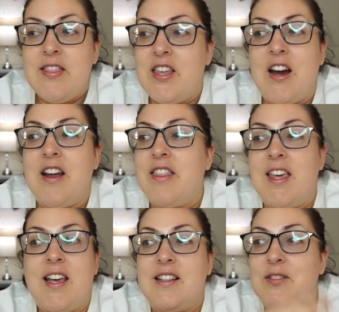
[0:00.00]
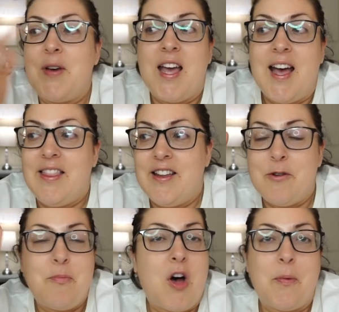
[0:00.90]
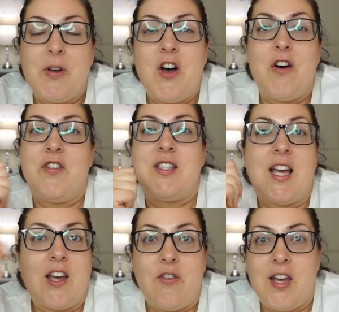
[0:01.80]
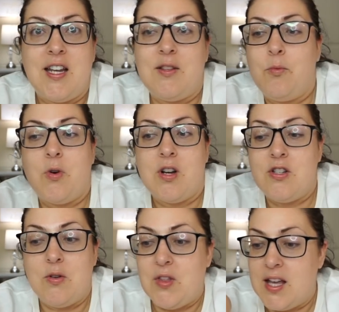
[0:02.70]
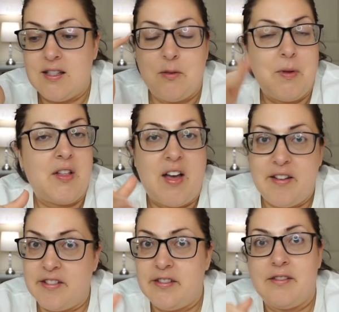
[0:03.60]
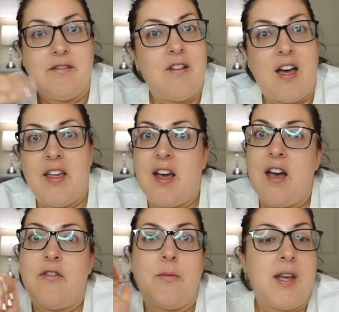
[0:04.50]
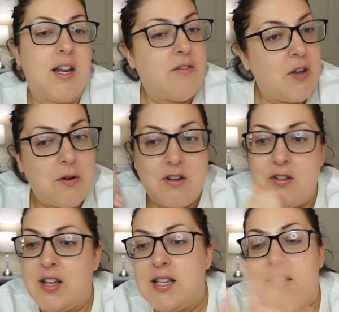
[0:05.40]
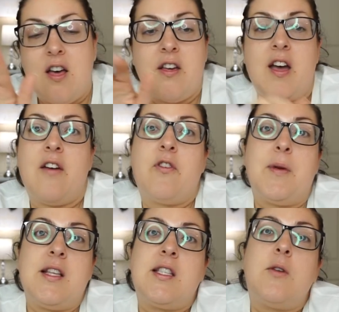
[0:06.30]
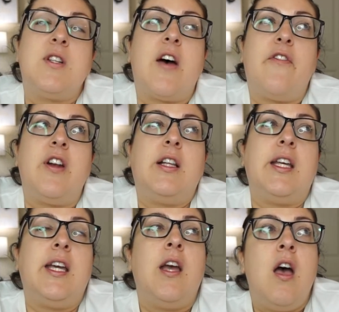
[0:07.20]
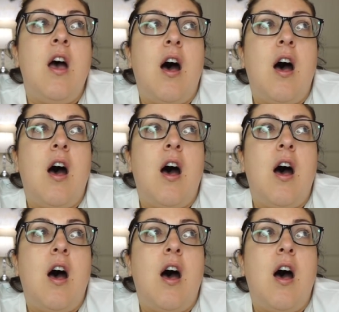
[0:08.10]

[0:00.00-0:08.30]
there are things in my head that are popping off. It's like if he were to do this, it'd be like, not the guy for me. And if he were to do this, not the guy for me. So definitely